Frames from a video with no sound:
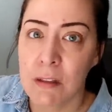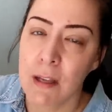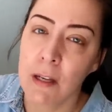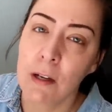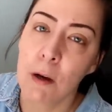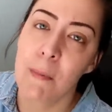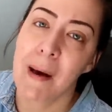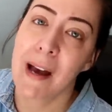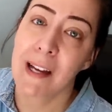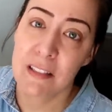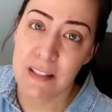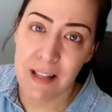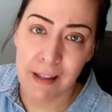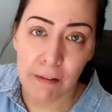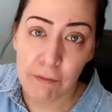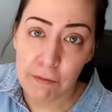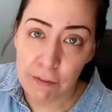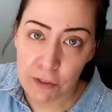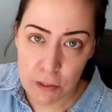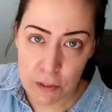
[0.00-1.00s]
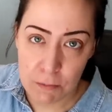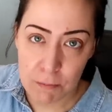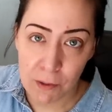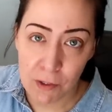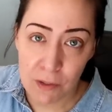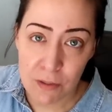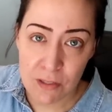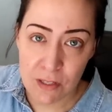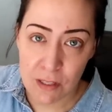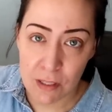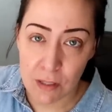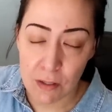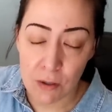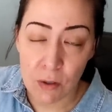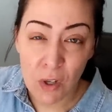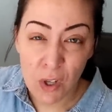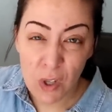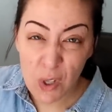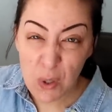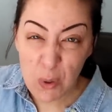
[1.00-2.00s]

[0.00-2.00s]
than go back to that first person